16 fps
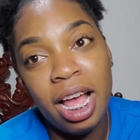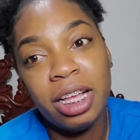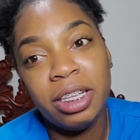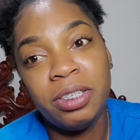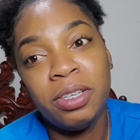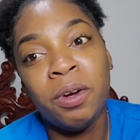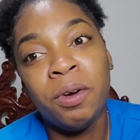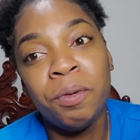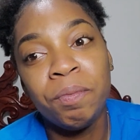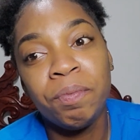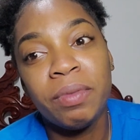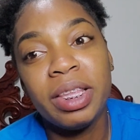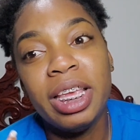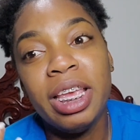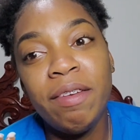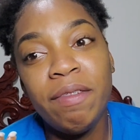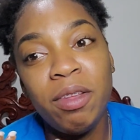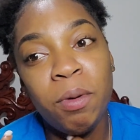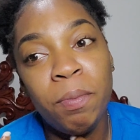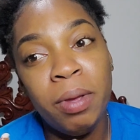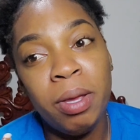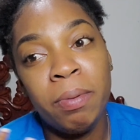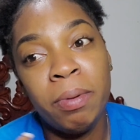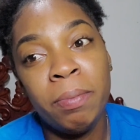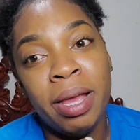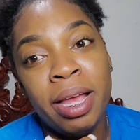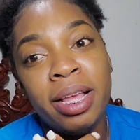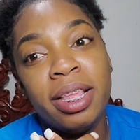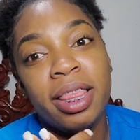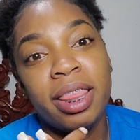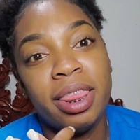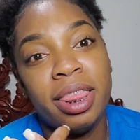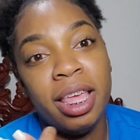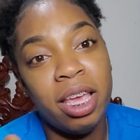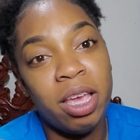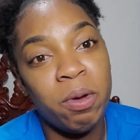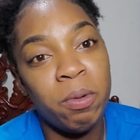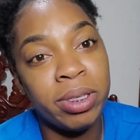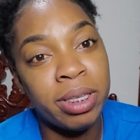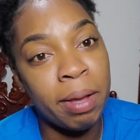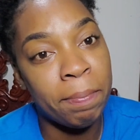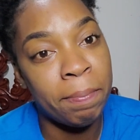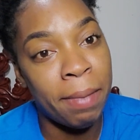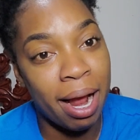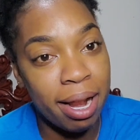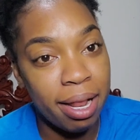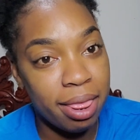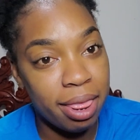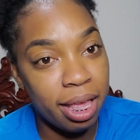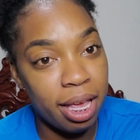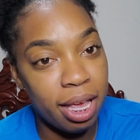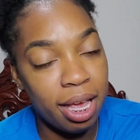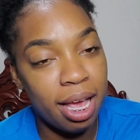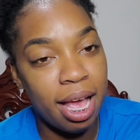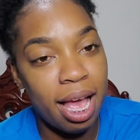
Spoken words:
So even though people may think it was a bad thing,